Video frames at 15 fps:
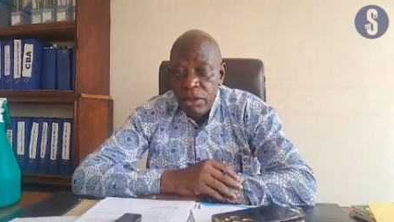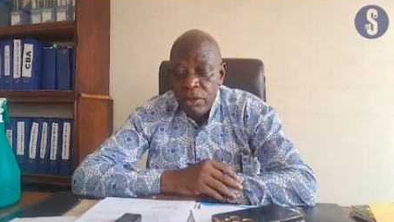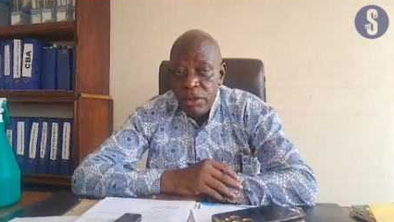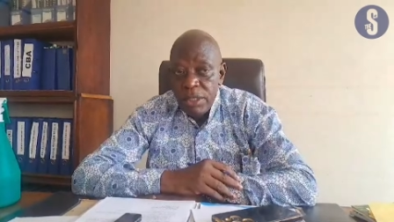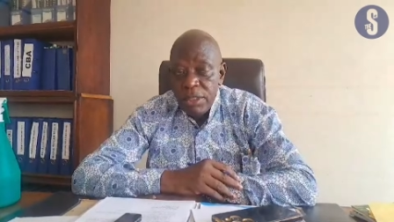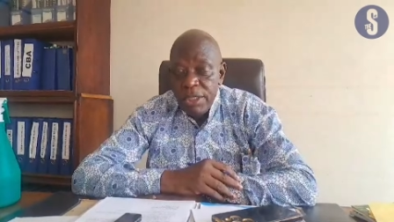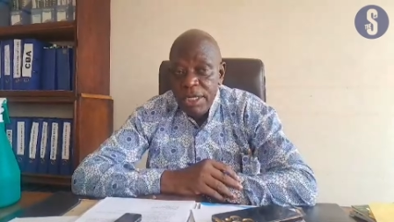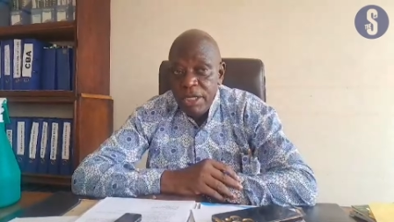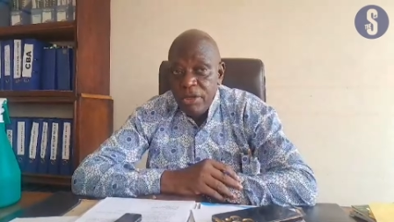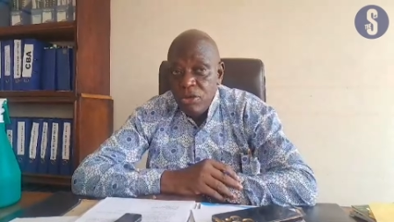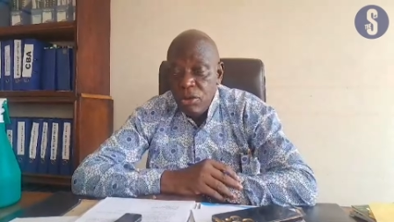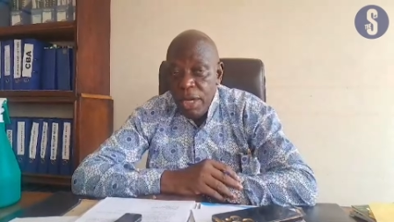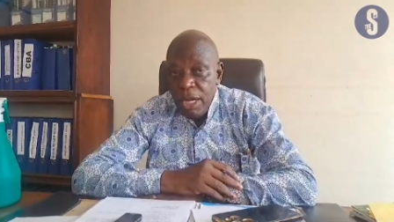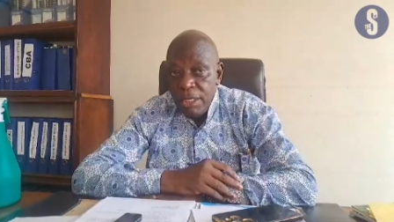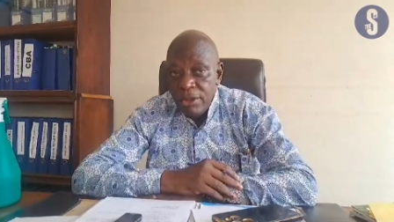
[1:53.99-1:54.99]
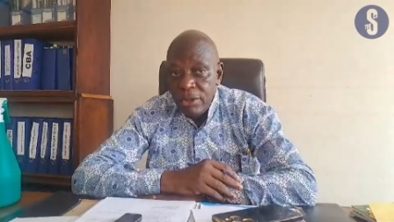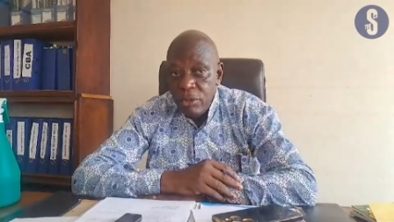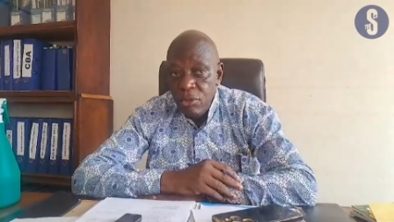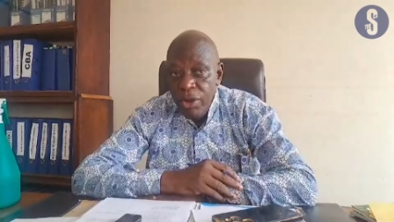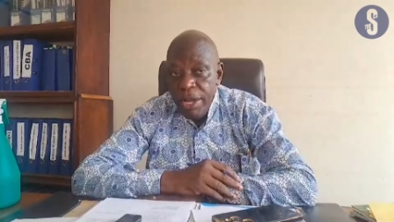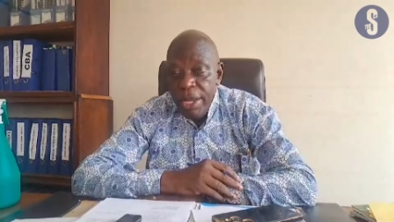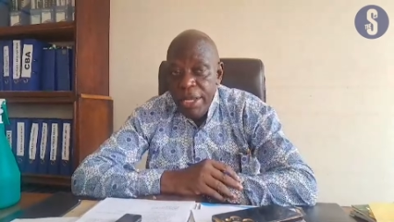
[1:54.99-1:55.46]
to state to us
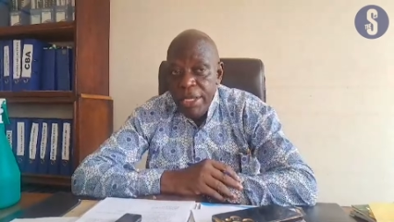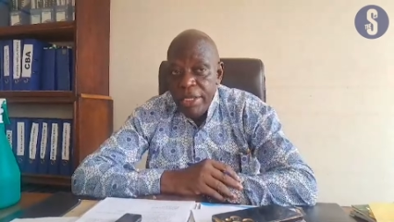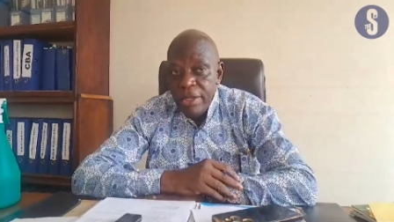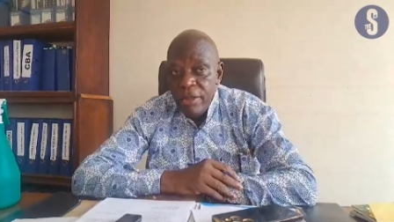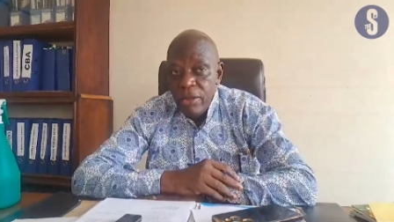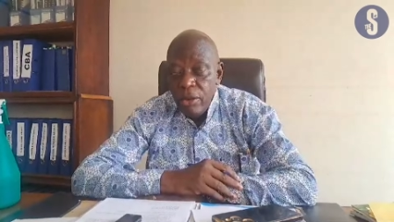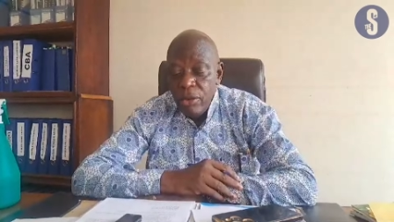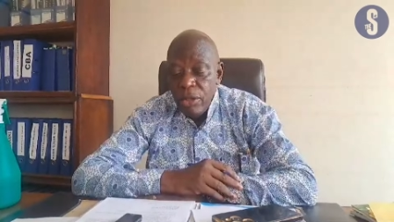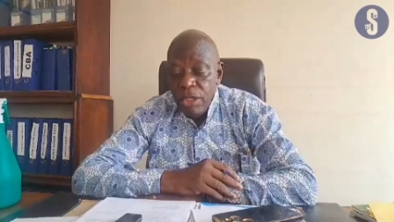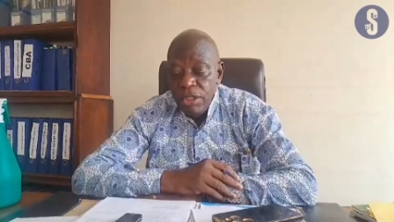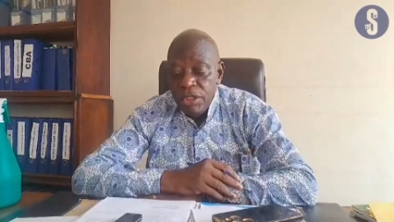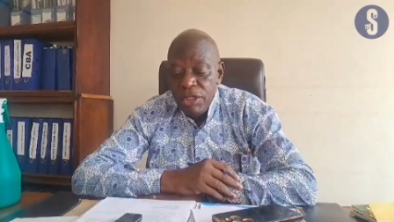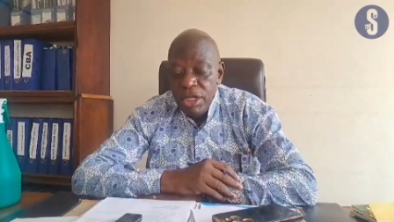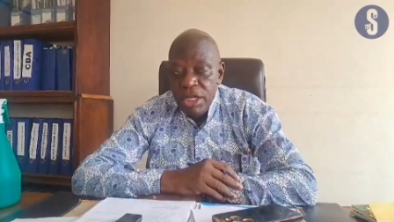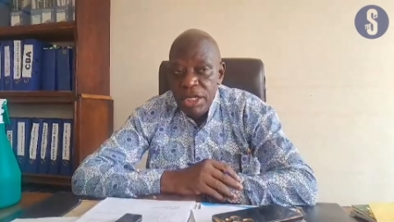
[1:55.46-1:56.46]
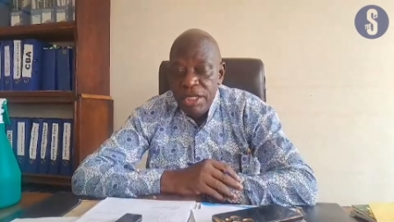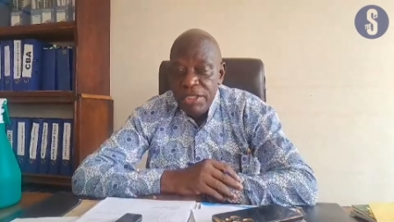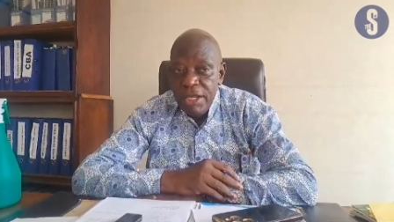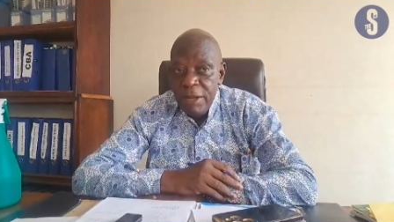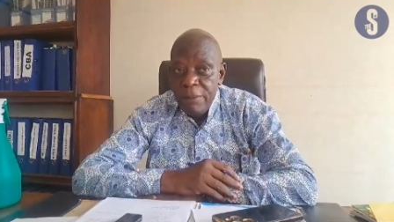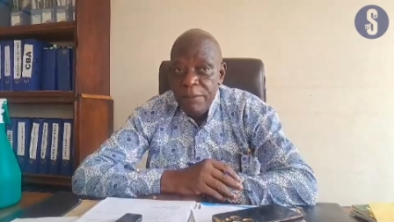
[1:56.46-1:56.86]
why this thing is